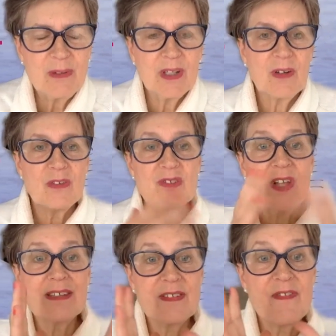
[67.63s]
you know, there's
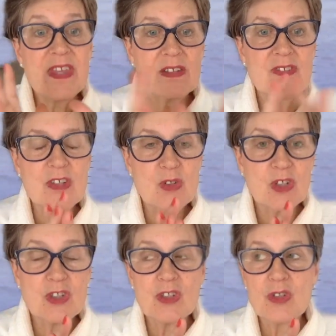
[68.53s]
lots of things that you
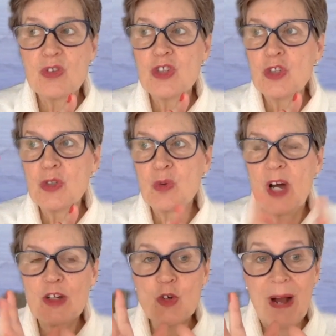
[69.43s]
can do to
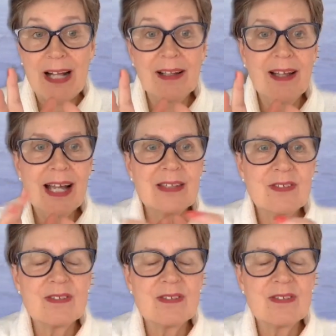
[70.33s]
attract clients,